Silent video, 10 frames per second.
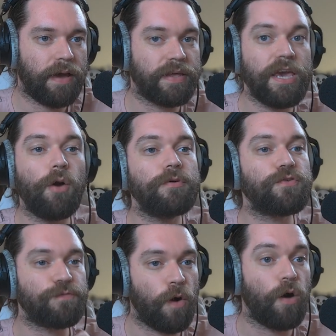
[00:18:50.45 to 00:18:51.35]
Like he almost
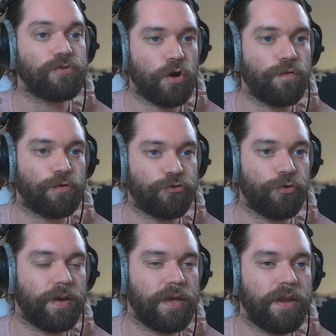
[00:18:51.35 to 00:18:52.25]
falls over
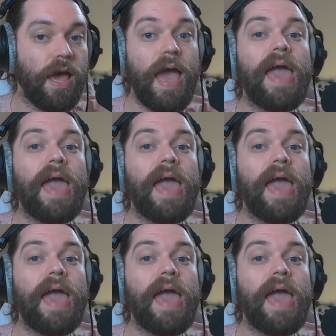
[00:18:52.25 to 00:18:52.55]
doing it,